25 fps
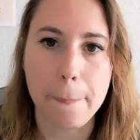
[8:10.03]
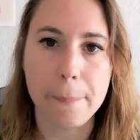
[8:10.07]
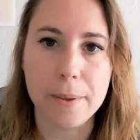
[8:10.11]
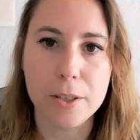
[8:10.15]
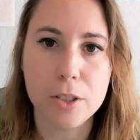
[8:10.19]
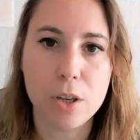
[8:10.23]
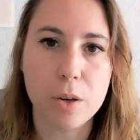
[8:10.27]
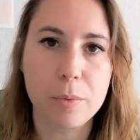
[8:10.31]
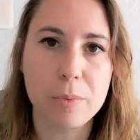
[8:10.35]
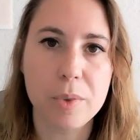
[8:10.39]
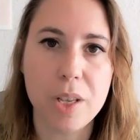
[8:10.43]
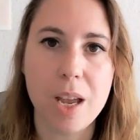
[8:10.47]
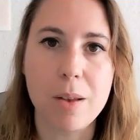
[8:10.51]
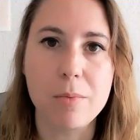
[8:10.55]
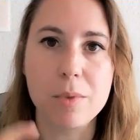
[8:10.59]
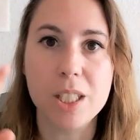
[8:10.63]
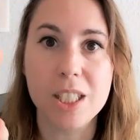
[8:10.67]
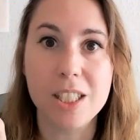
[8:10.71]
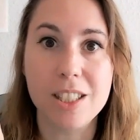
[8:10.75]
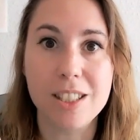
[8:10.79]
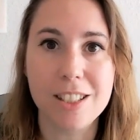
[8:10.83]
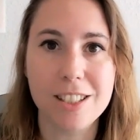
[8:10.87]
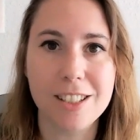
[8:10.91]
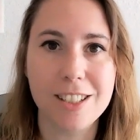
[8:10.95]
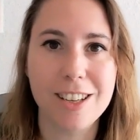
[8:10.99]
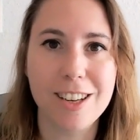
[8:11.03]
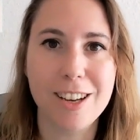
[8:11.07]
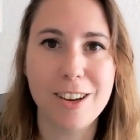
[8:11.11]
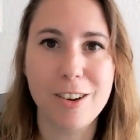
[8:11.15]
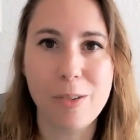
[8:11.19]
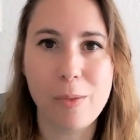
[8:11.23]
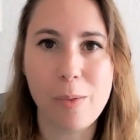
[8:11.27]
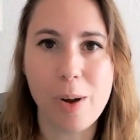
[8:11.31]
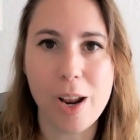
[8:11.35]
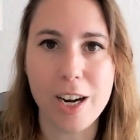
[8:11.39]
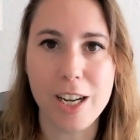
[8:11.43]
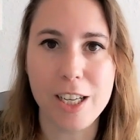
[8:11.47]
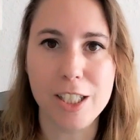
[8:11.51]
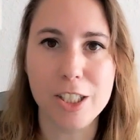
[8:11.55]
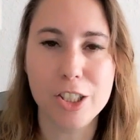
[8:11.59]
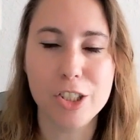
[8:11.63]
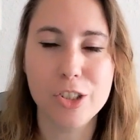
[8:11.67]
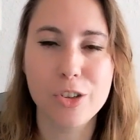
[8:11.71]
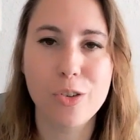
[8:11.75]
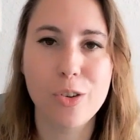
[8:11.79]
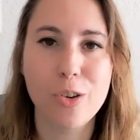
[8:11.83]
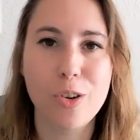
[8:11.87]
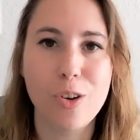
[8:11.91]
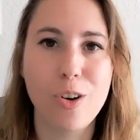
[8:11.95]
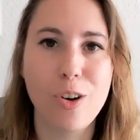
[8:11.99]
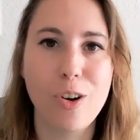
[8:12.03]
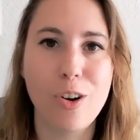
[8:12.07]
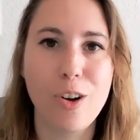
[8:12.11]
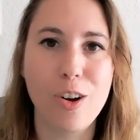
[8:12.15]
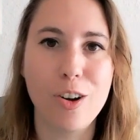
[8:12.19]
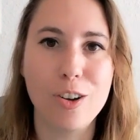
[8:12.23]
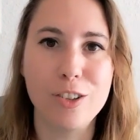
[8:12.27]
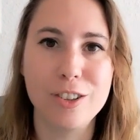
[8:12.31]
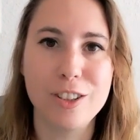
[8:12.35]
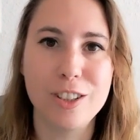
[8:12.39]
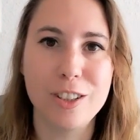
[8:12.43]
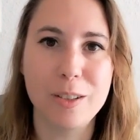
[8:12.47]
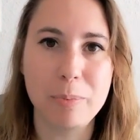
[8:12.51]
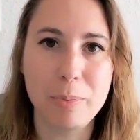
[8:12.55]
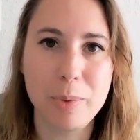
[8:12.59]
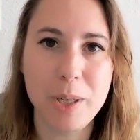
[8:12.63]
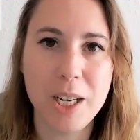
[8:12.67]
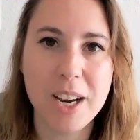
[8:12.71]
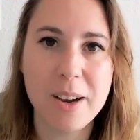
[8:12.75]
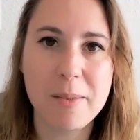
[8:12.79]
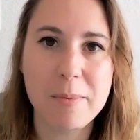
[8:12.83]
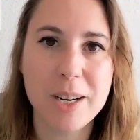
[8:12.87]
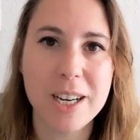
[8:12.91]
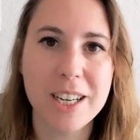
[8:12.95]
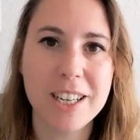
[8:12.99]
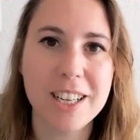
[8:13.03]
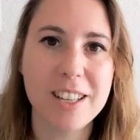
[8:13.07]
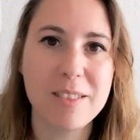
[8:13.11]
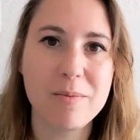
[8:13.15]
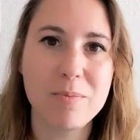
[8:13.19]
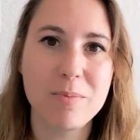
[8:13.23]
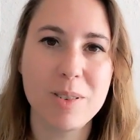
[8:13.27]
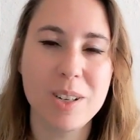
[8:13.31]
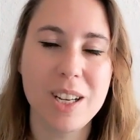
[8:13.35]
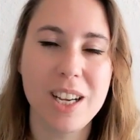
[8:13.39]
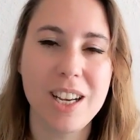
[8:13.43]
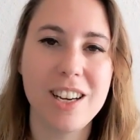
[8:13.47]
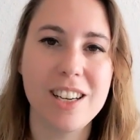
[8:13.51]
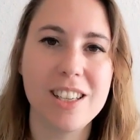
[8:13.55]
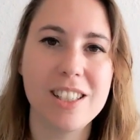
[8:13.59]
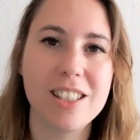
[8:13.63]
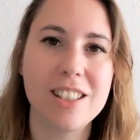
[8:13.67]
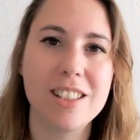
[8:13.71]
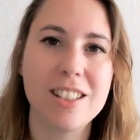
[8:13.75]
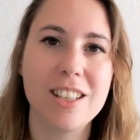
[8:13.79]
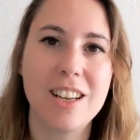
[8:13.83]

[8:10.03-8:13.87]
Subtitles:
Sometimes it's when I scroll on the Piga Marketplace